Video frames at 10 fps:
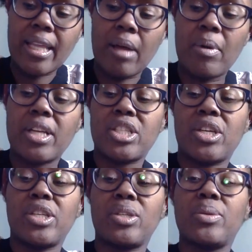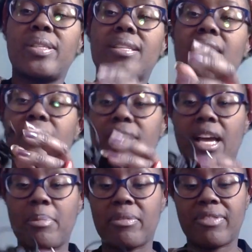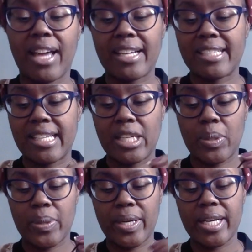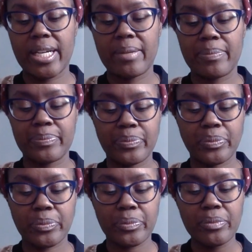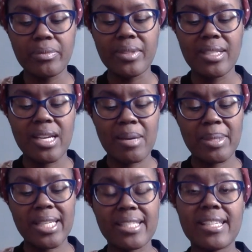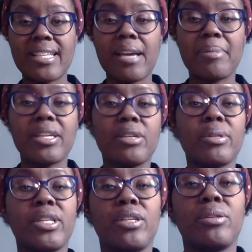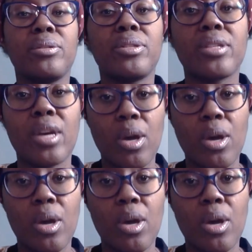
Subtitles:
that I want to show you is another type of flash sync cord, but this is the type that you would use